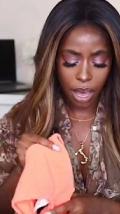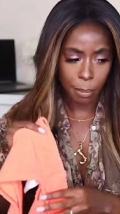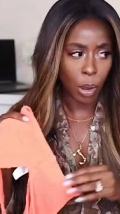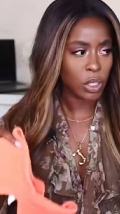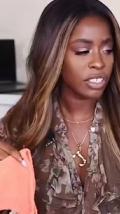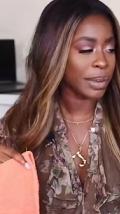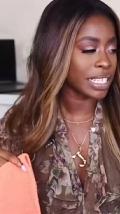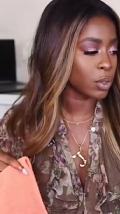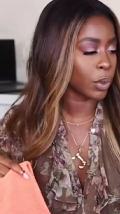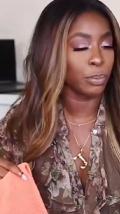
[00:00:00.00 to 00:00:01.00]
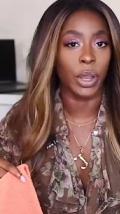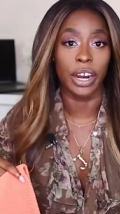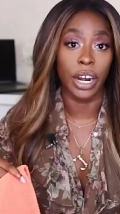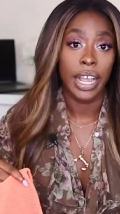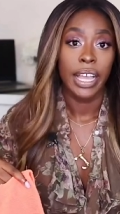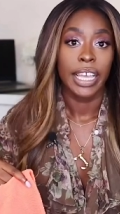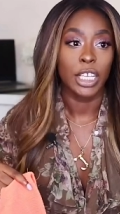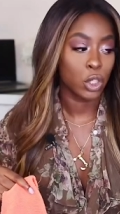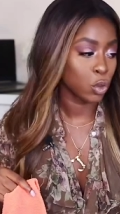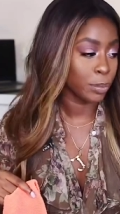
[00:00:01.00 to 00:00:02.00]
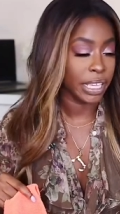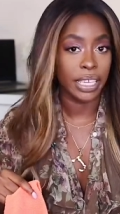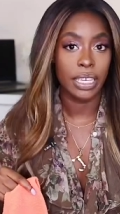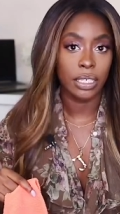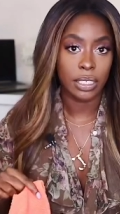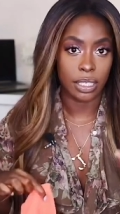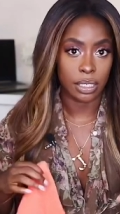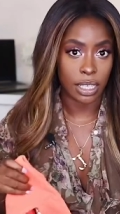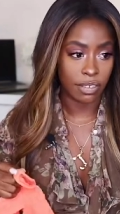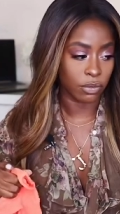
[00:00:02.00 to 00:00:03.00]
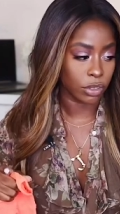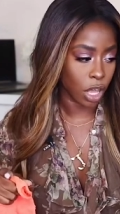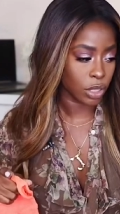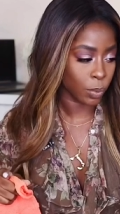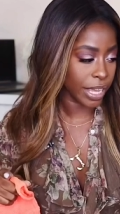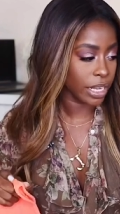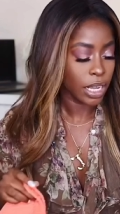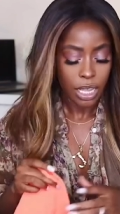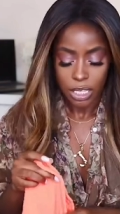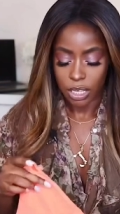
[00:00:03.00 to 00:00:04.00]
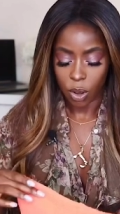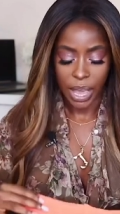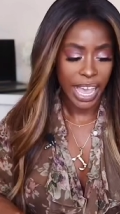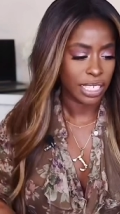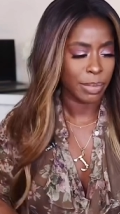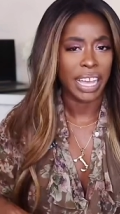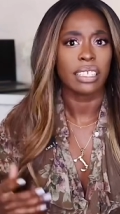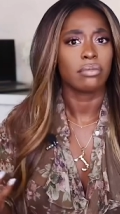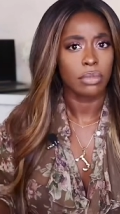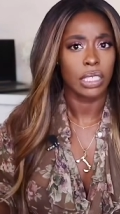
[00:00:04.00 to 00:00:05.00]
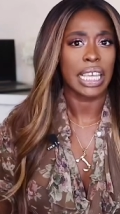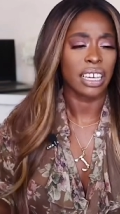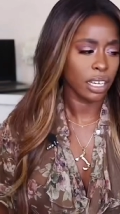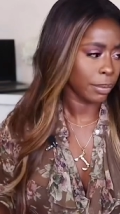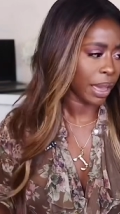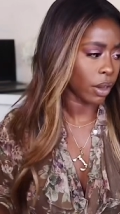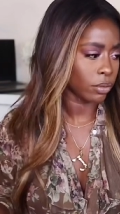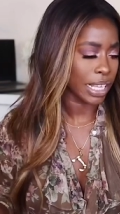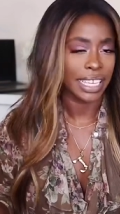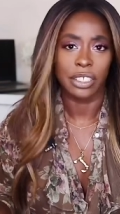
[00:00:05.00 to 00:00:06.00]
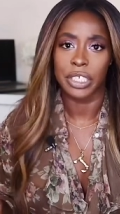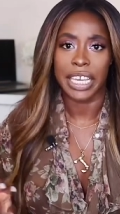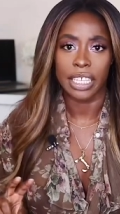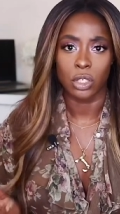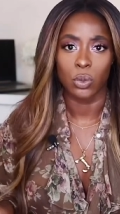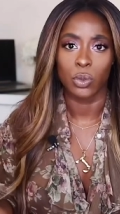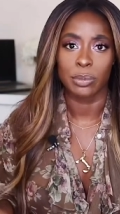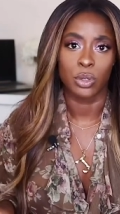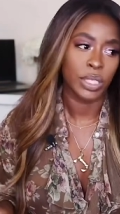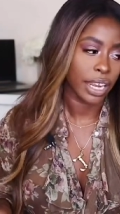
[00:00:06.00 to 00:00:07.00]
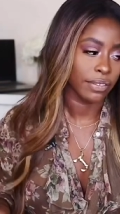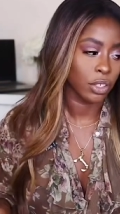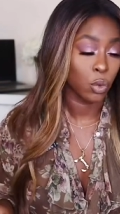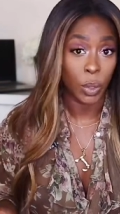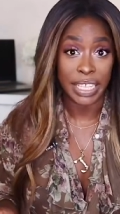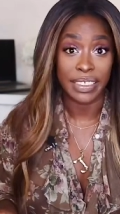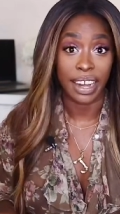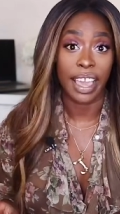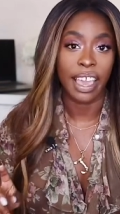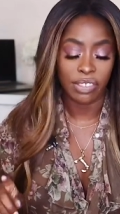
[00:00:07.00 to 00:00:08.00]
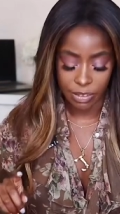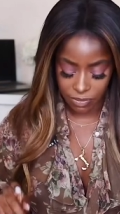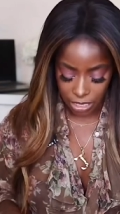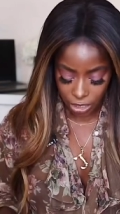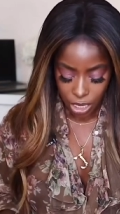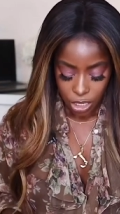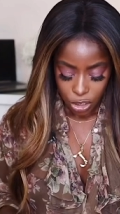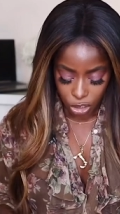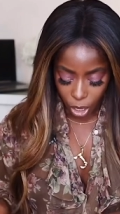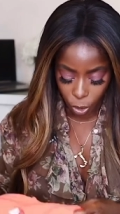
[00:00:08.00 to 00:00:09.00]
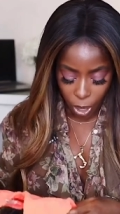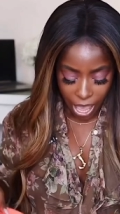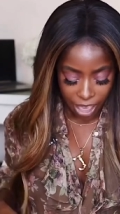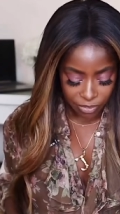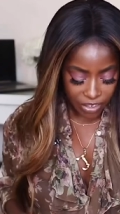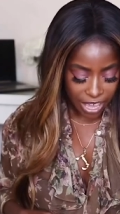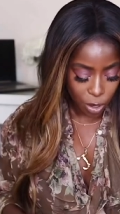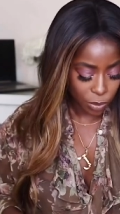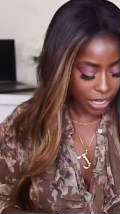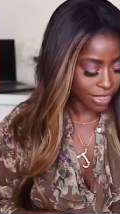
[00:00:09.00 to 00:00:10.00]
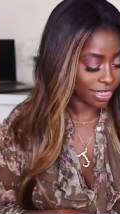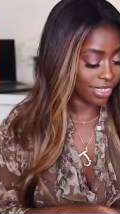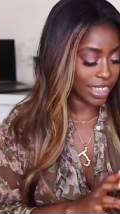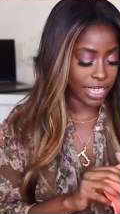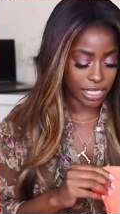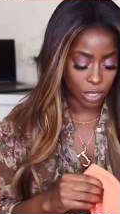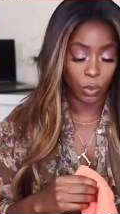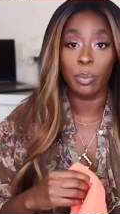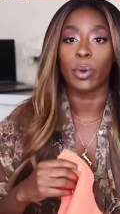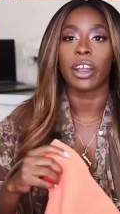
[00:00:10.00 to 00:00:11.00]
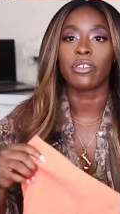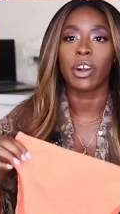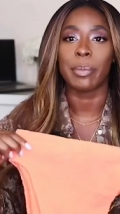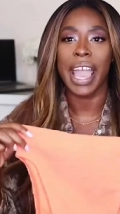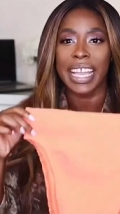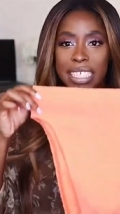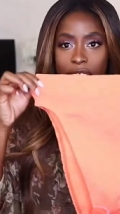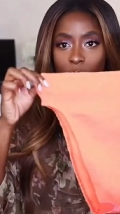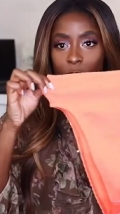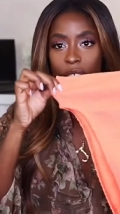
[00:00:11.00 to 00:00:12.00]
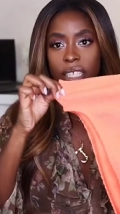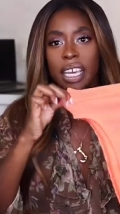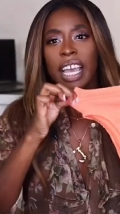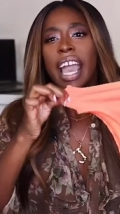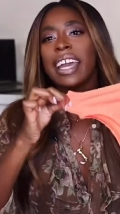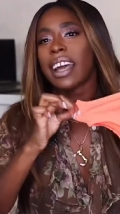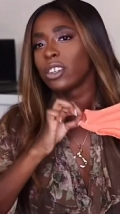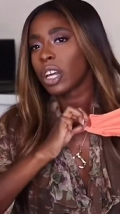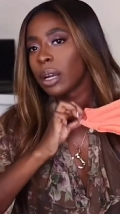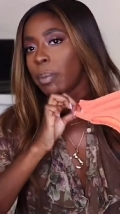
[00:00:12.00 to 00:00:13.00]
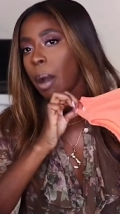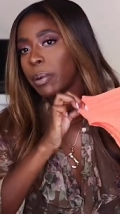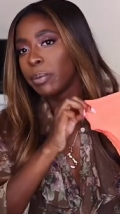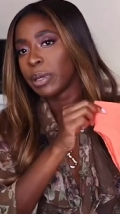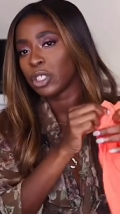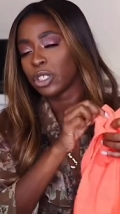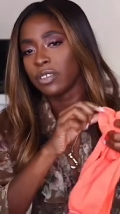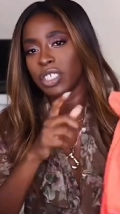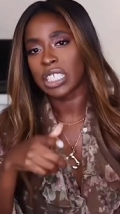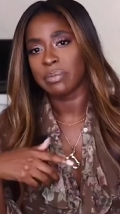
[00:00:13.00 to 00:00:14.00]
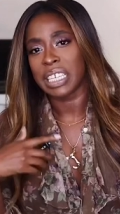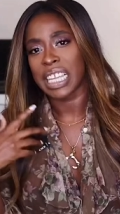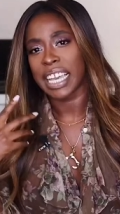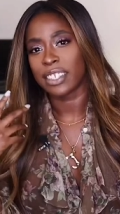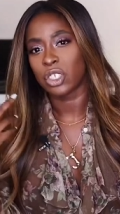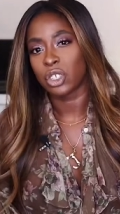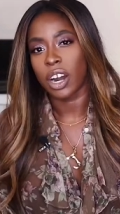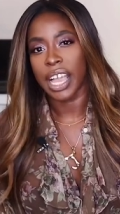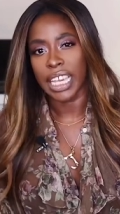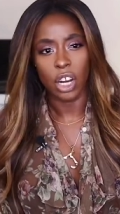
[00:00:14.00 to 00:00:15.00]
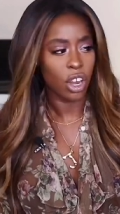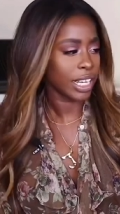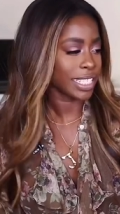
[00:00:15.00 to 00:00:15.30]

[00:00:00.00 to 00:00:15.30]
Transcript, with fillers: most of my swimwear is too big since I've lost weight, so I had to buy like a good amount. Like I literally had like two swimsuits out of the 20 that I have that fit. So I found this swimwear from ASOS, and I'll try to pop up a picture of just me like trying it on